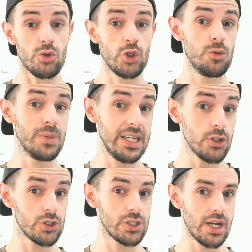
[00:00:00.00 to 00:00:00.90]
would you be
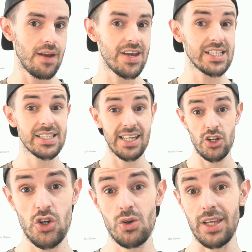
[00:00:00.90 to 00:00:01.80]
interested in investing in
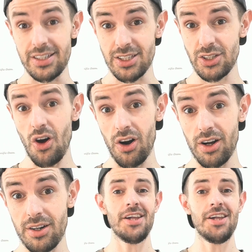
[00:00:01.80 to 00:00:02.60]
Neuralink stock?